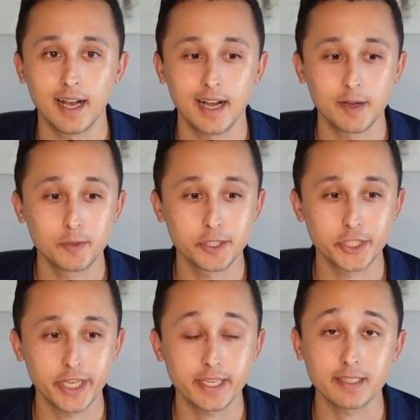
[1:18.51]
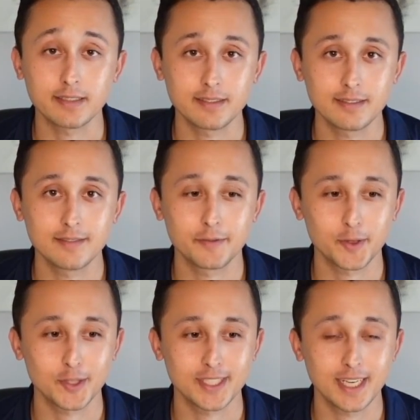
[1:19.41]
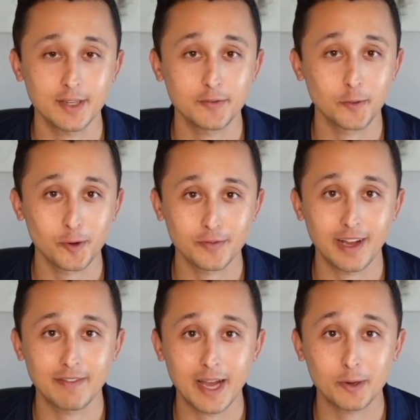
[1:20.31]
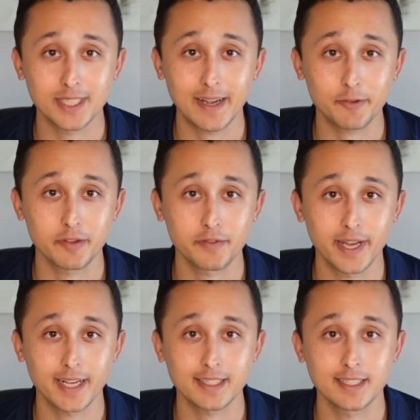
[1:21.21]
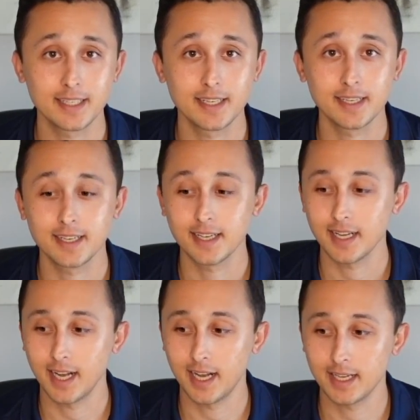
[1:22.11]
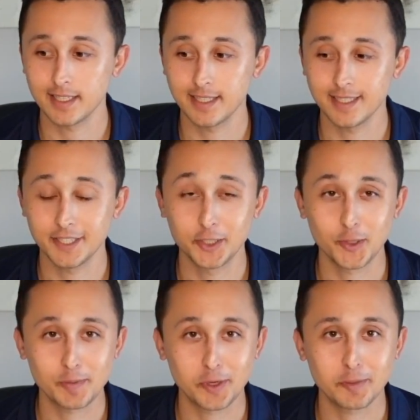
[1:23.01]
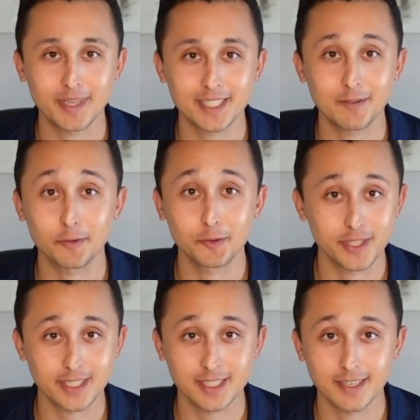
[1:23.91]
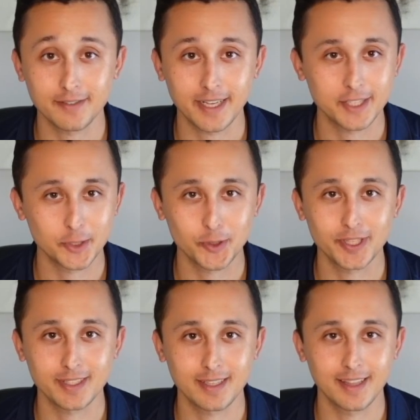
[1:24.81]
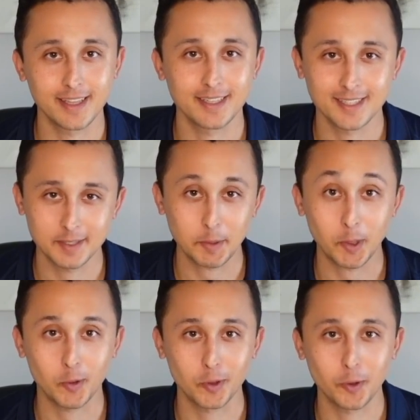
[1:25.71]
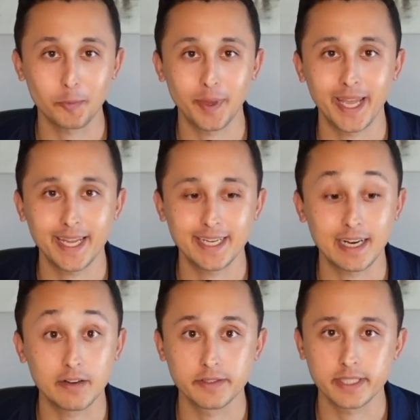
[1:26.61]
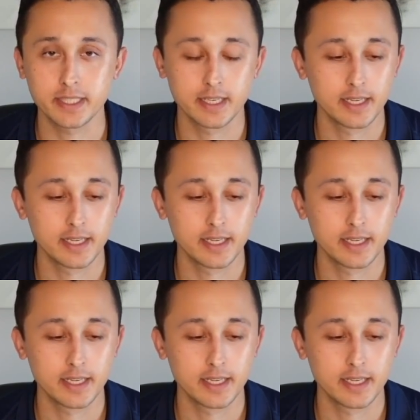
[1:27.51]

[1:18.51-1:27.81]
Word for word: I was shaking for a solid four or five hours after the fact. I enjoy putting myself through this stuff. I enjoy the quote unquote pain of it.